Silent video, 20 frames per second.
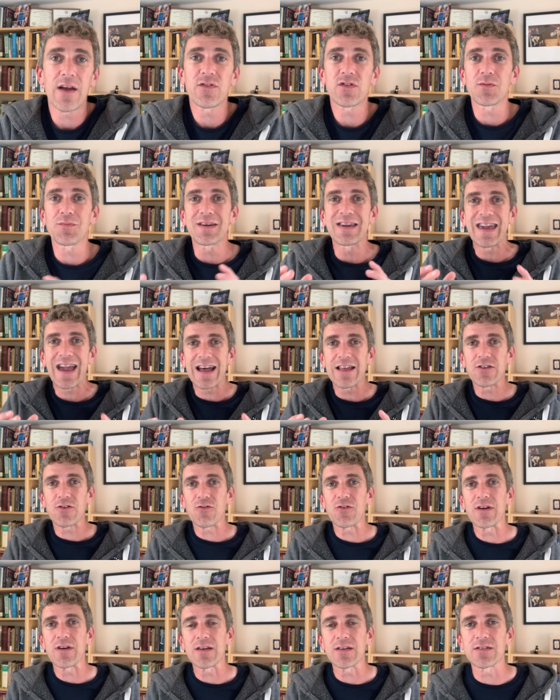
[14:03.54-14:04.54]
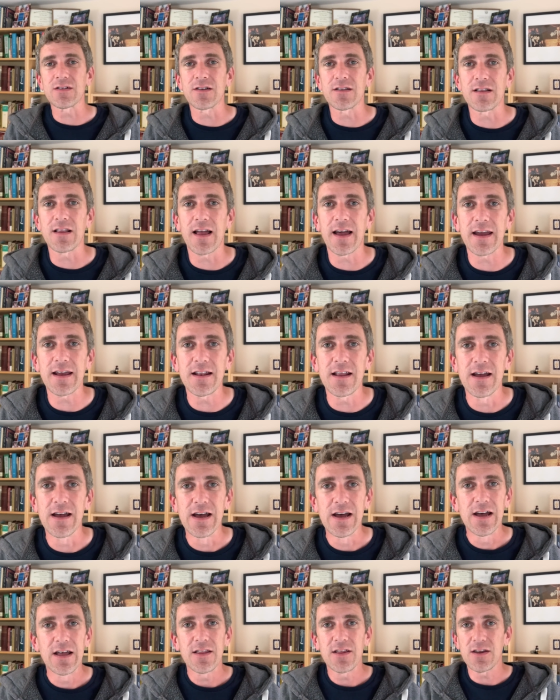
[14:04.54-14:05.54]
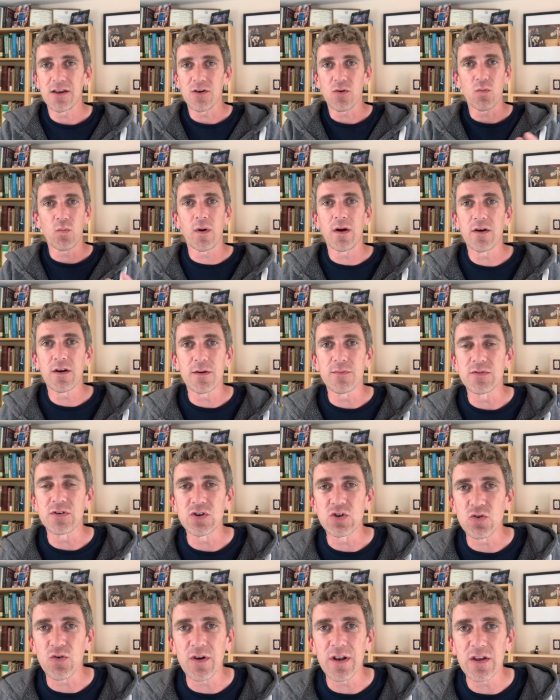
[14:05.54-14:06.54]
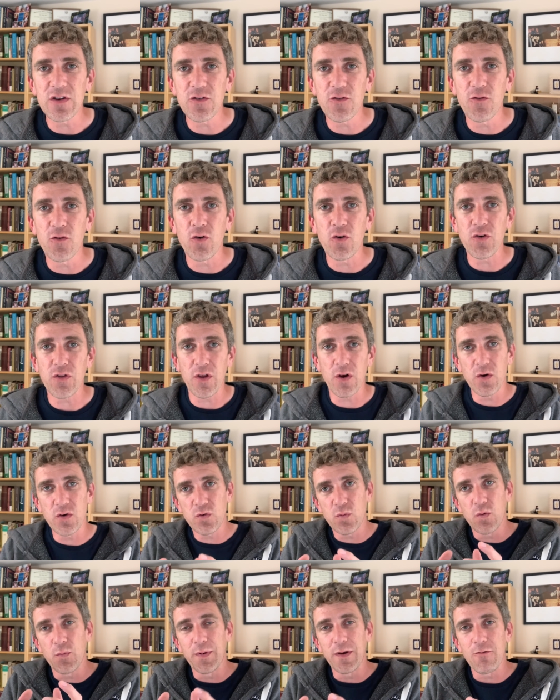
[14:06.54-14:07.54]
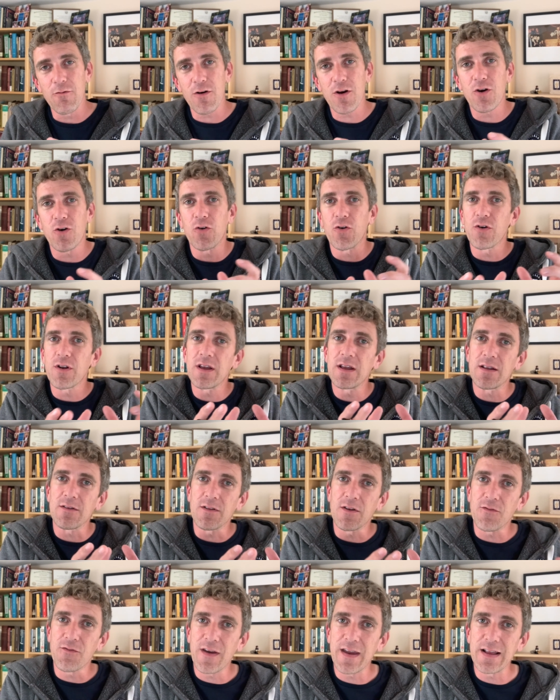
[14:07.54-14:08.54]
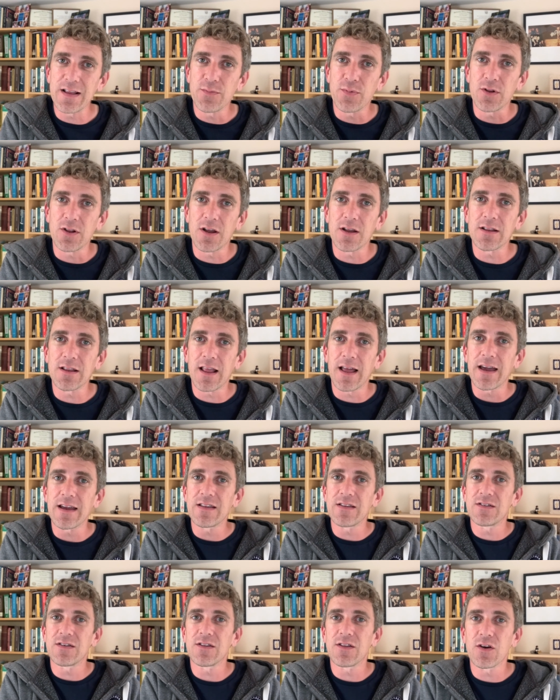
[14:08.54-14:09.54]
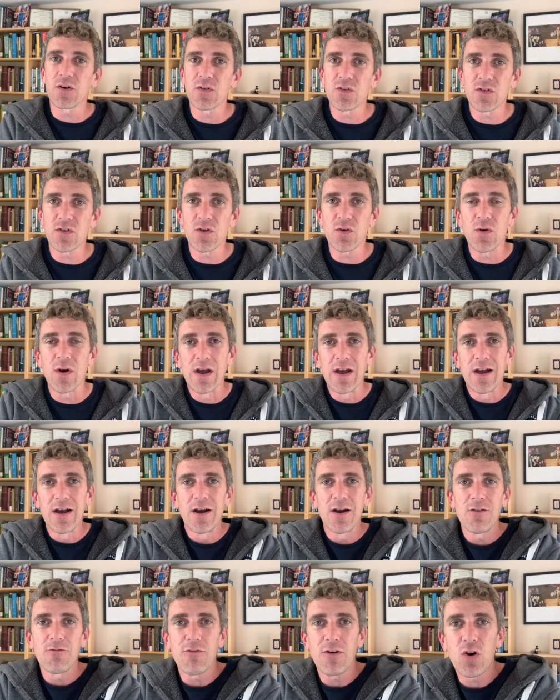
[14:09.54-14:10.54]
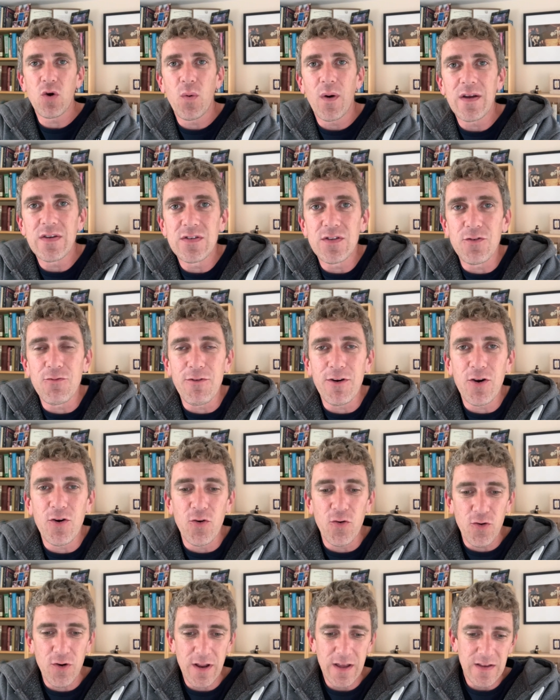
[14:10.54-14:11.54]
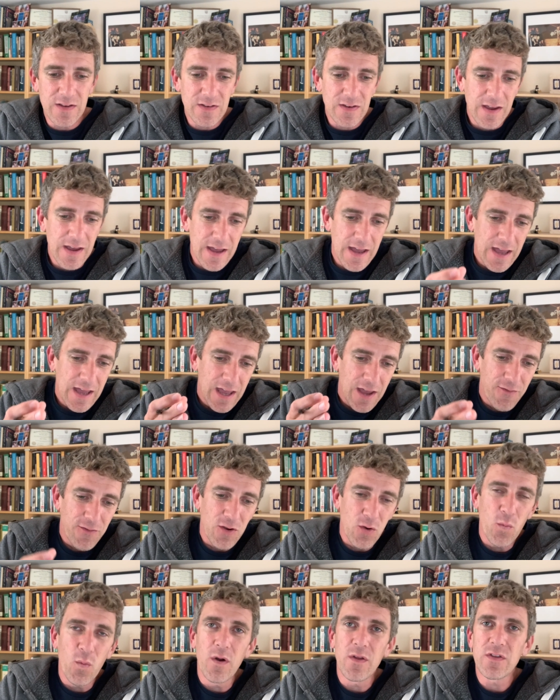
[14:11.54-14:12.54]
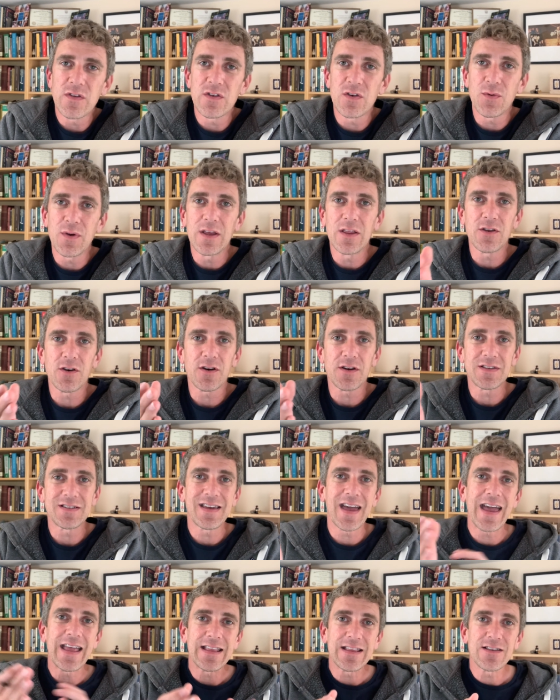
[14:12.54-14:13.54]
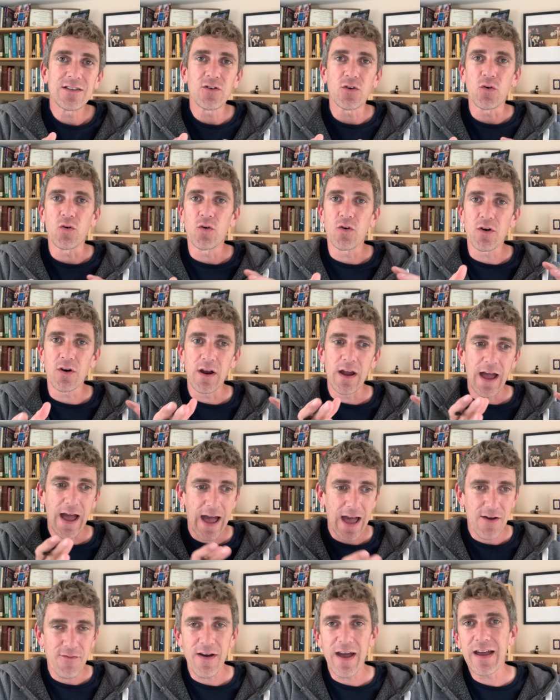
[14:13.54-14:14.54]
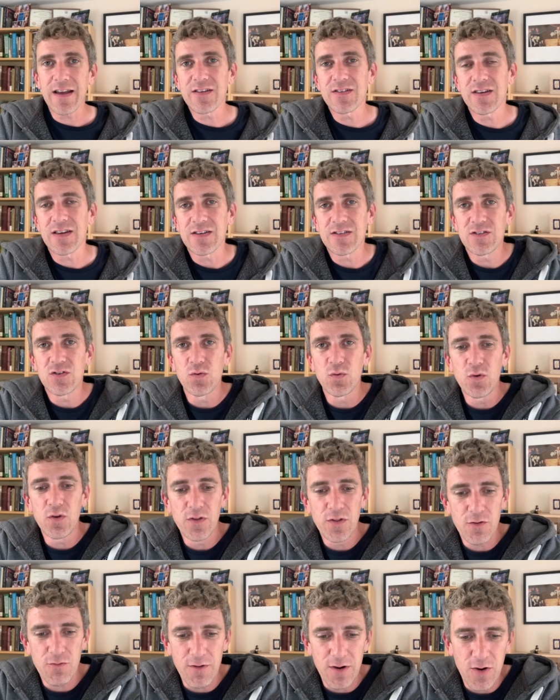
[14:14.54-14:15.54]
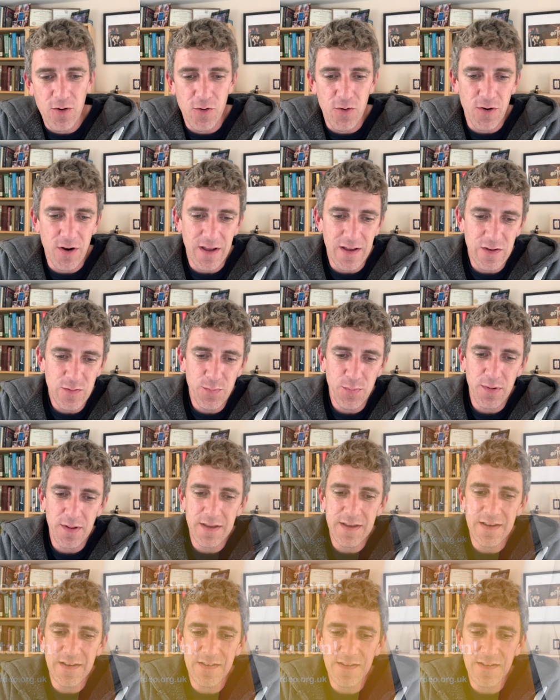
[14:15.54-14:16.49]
some gatherings online that you're welcome to join us for. Those will be recorded and available online to those who request the recordings. If you want to either attend or have access to all the recordings, please